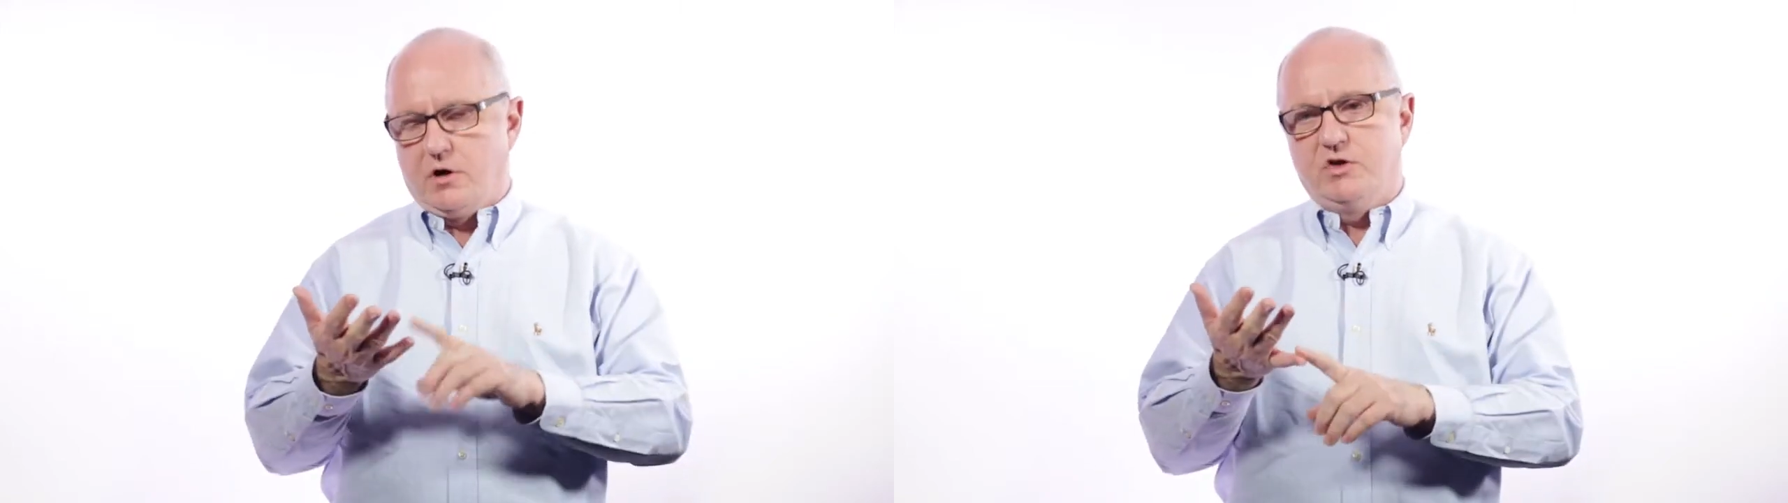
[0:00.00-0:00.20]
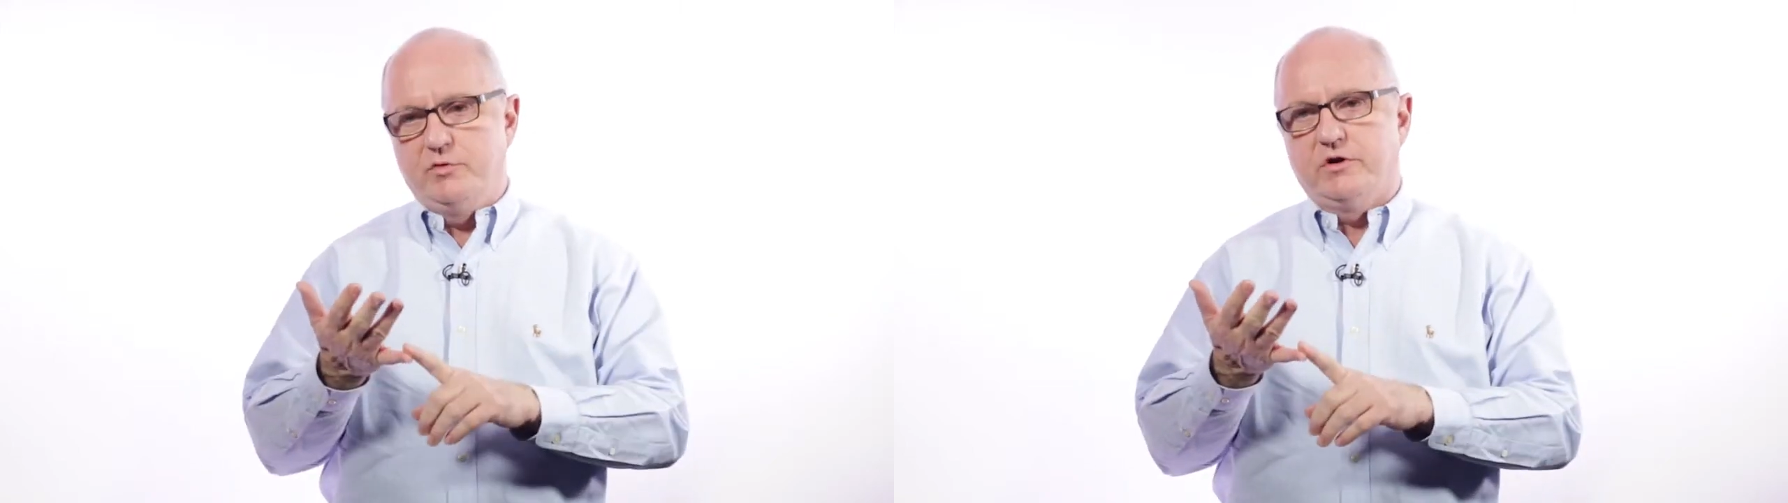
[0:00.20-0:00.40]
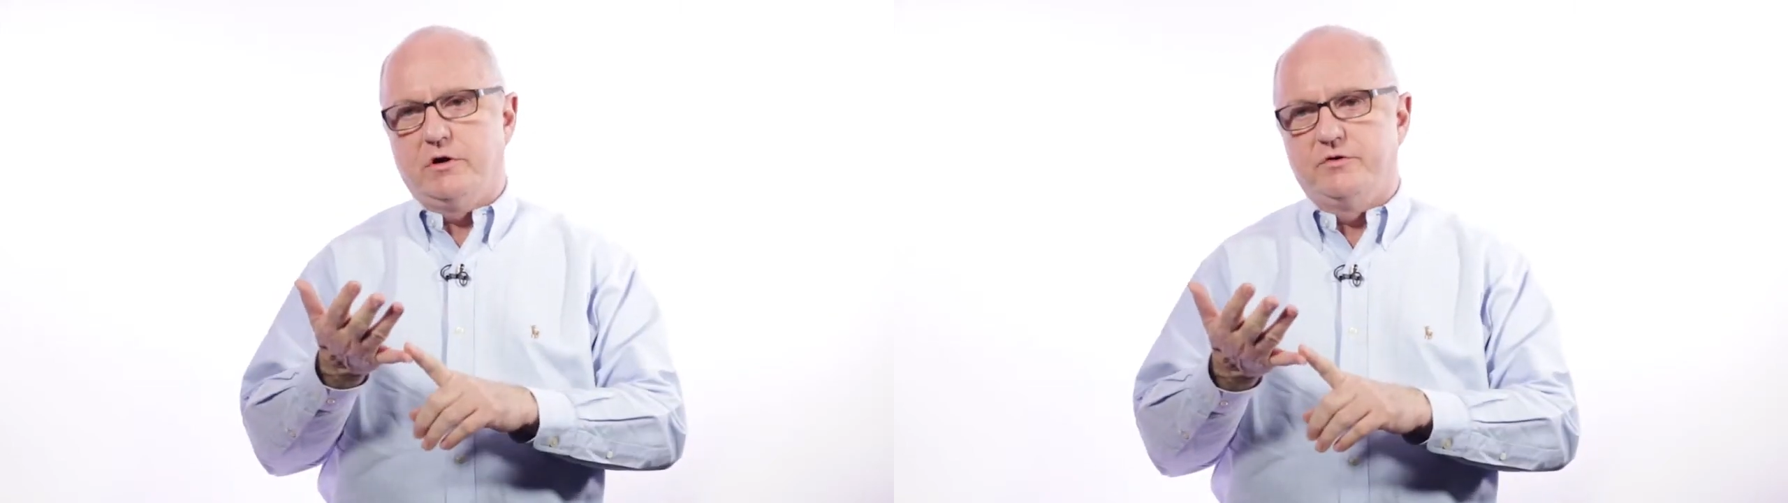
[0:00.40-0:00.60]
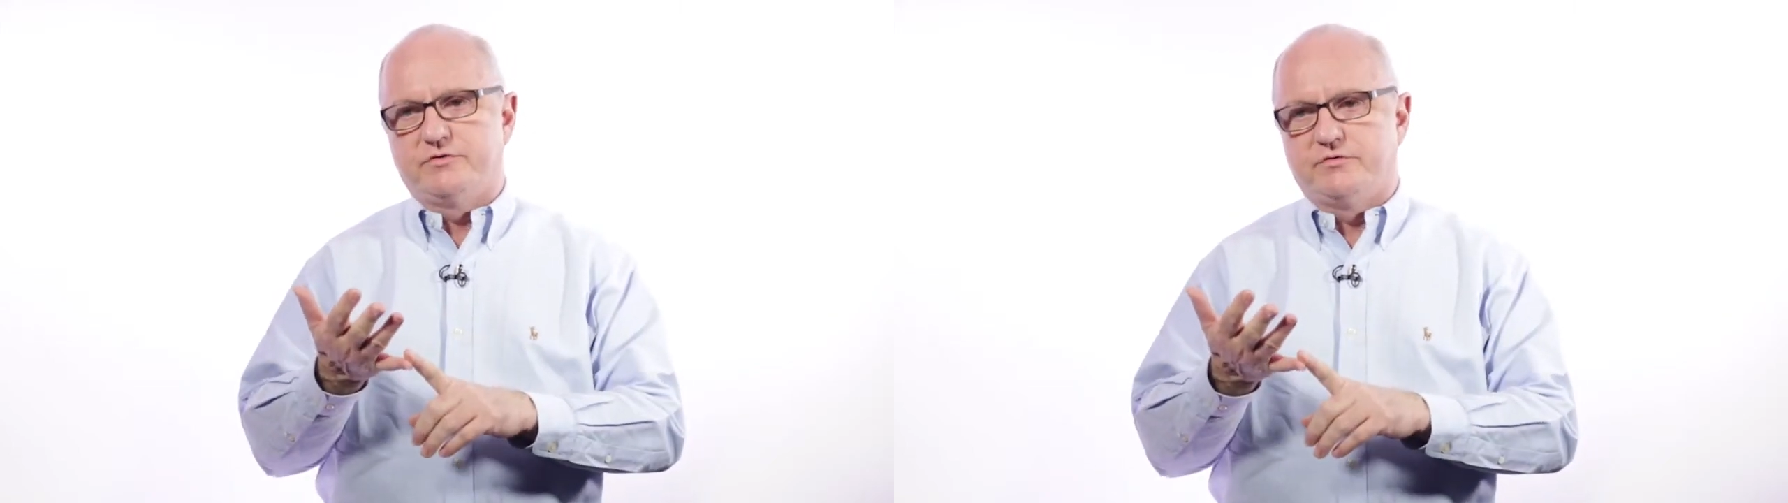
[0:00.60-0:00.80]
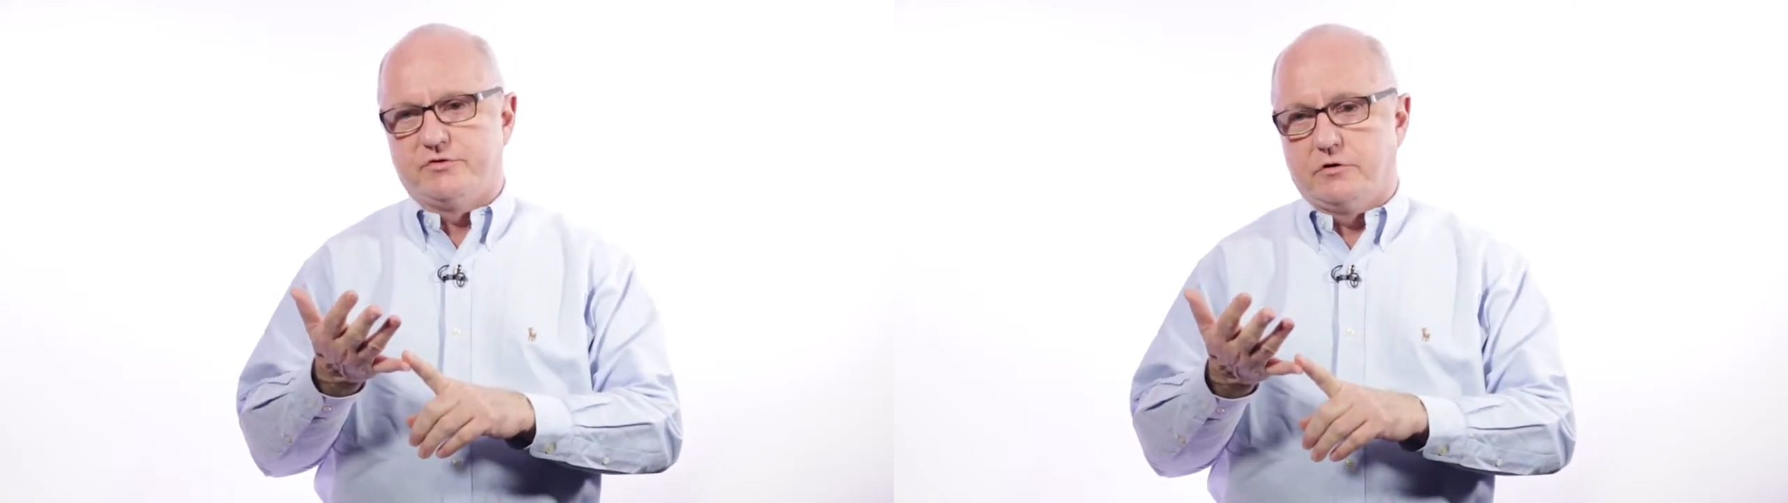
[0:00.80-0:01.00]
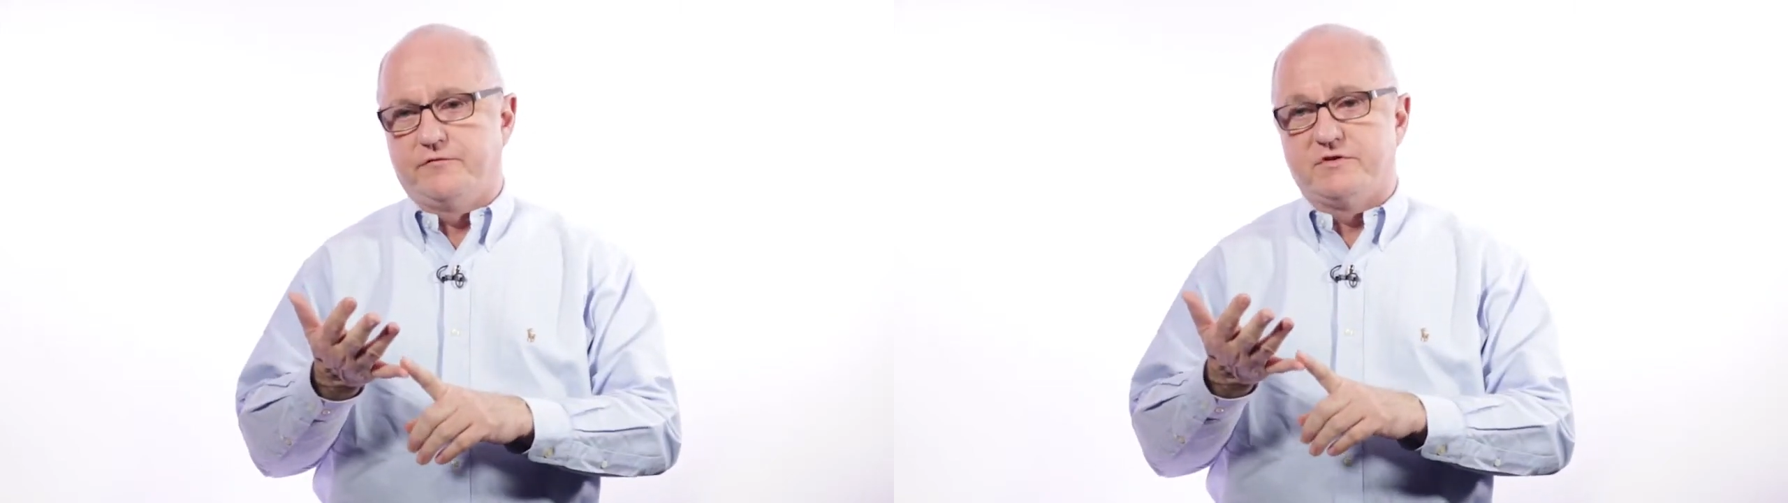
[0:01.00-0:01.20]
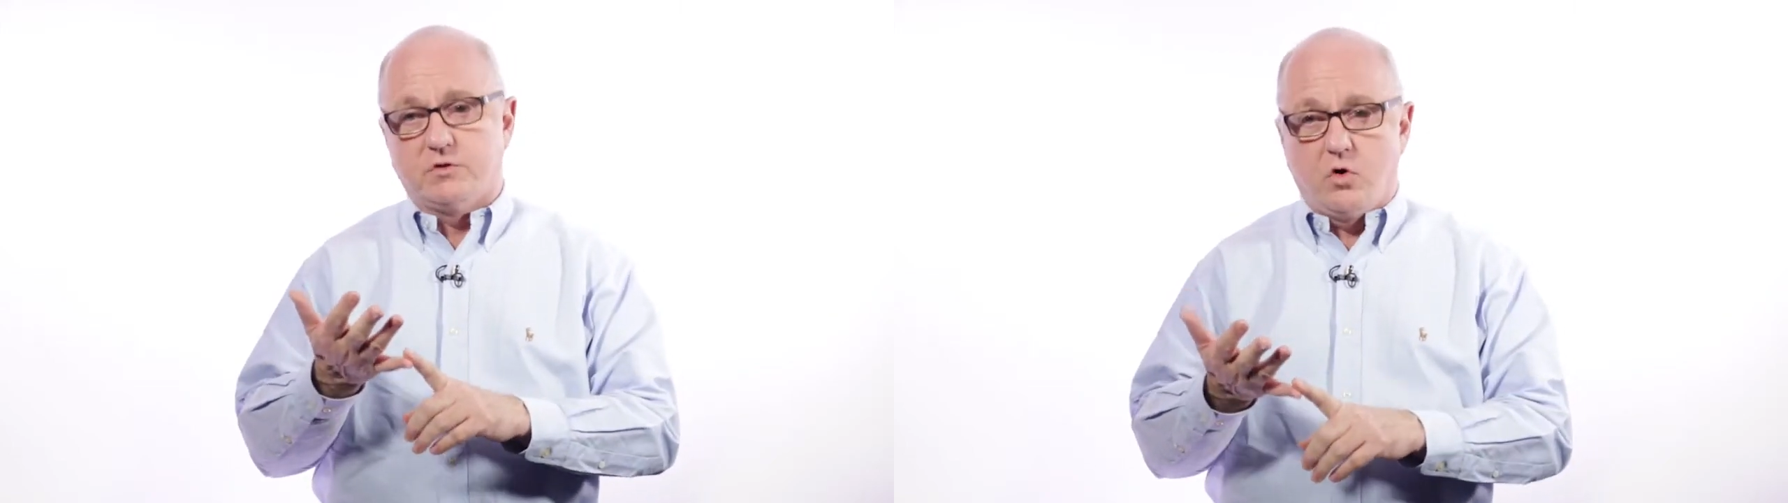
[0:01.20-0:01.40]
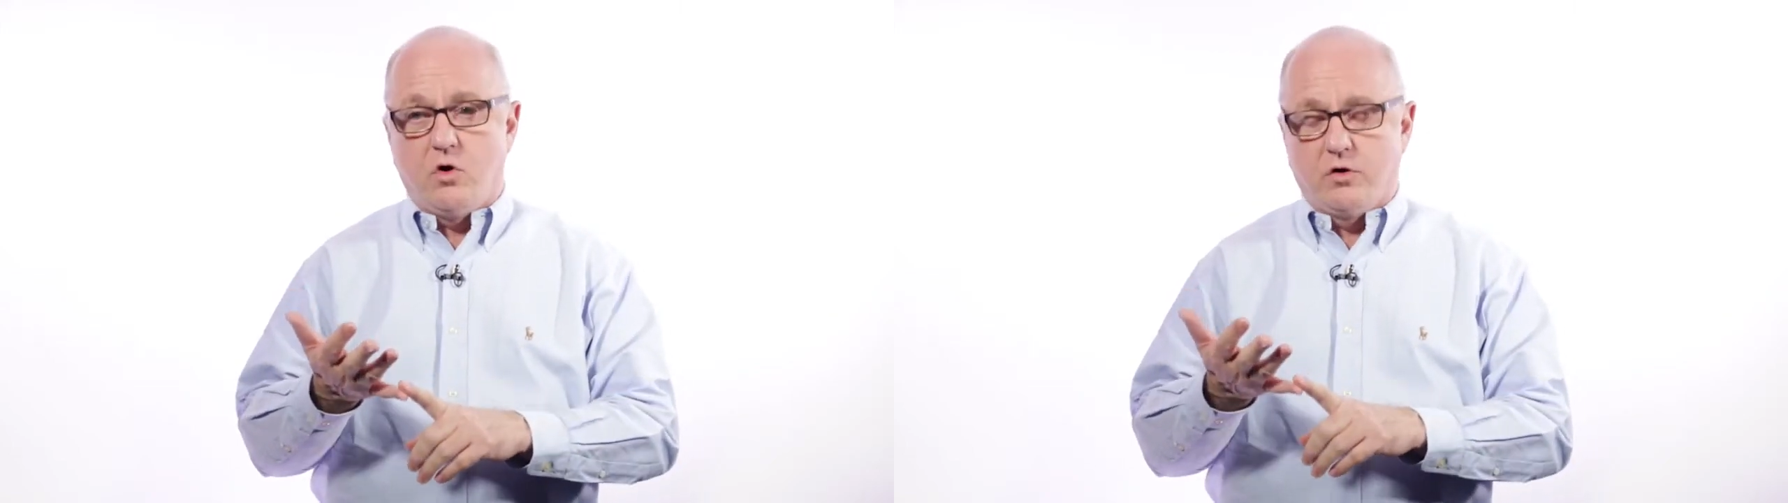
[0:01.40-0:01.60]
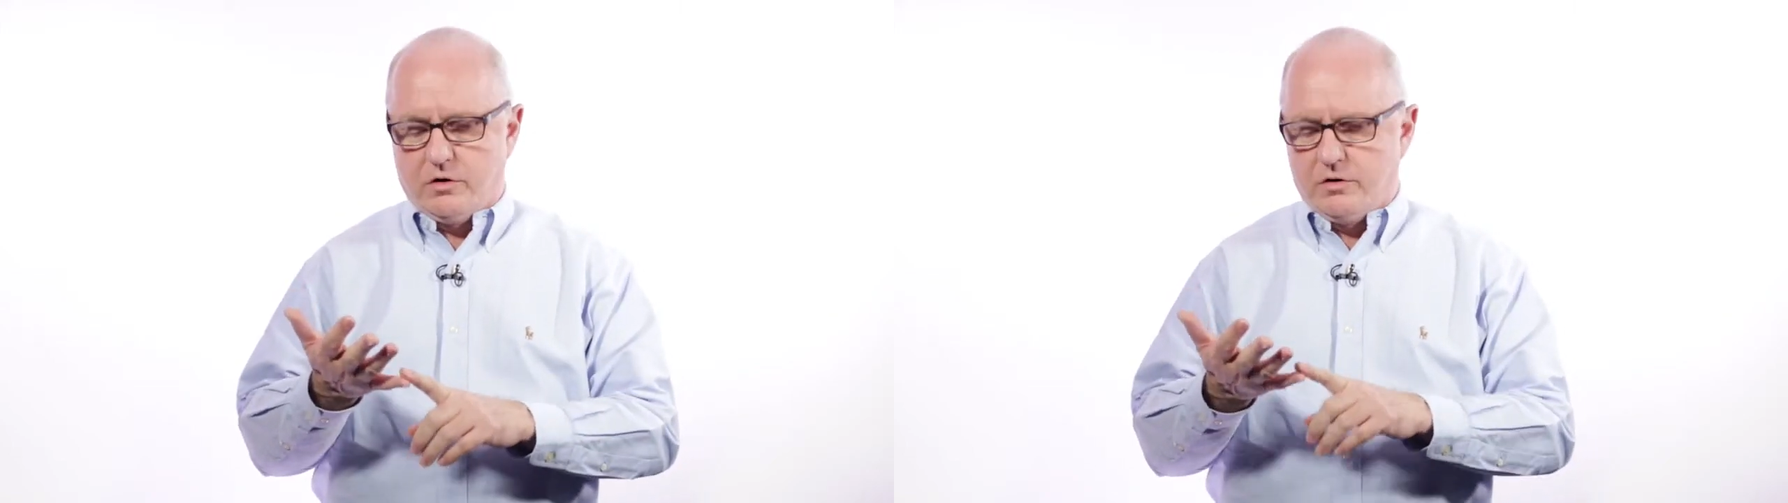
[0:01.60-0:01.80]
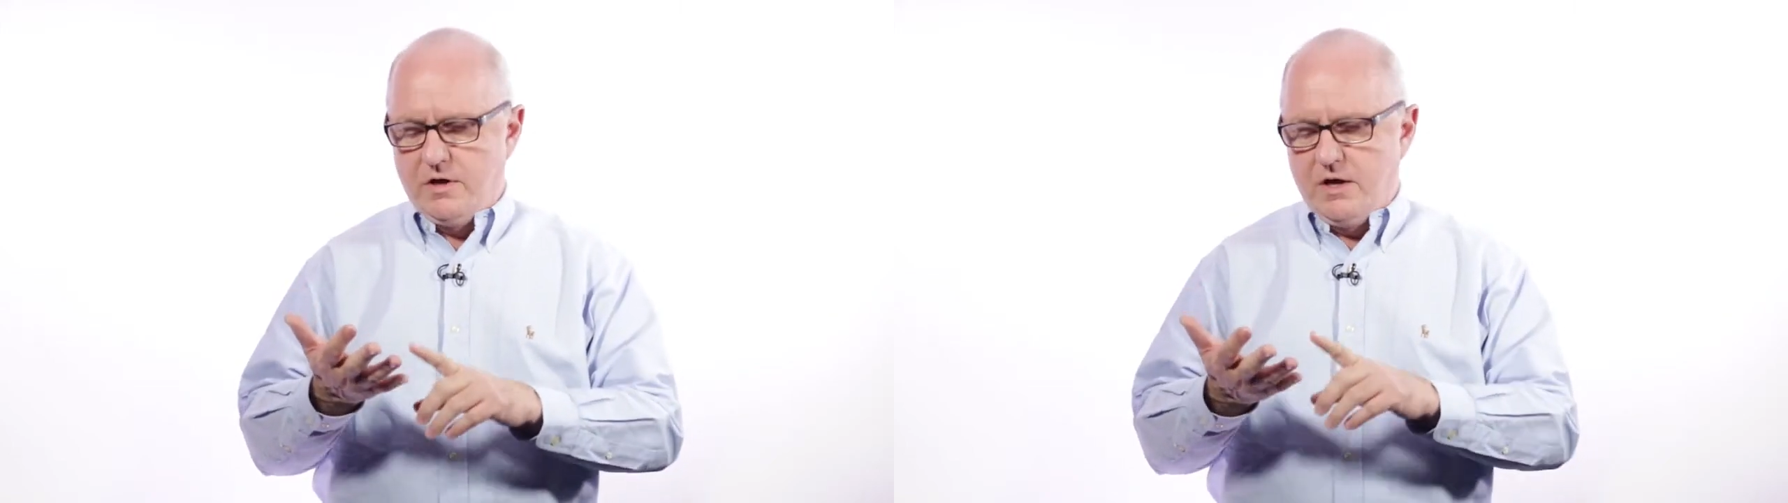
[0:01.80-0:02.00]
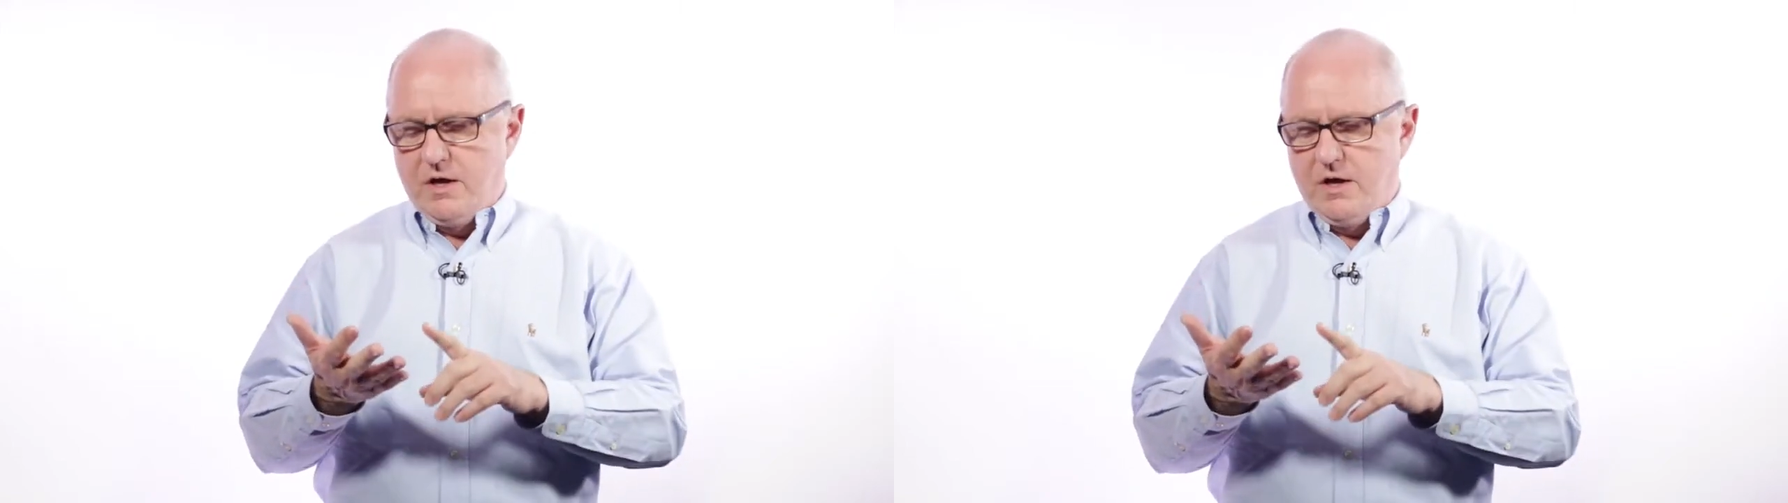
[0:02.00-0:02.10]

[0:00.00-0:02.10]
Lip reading: on the mucosal surface longer.